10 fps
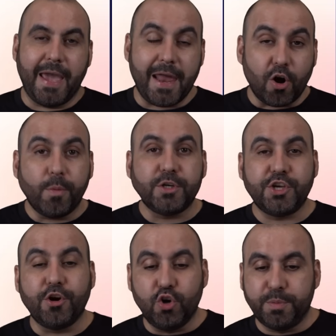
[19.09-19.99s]
head on over to
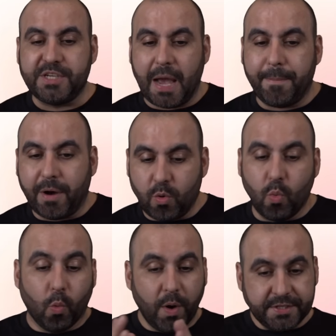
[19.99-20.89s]
your Noupe chatbot.
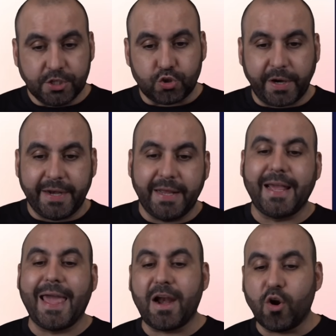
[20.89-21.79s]
Once you train it,
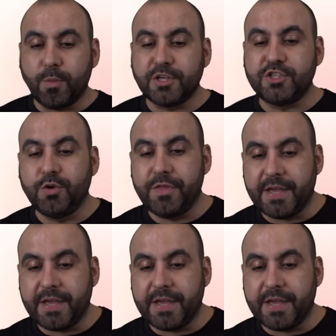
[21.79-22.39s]
head on over to the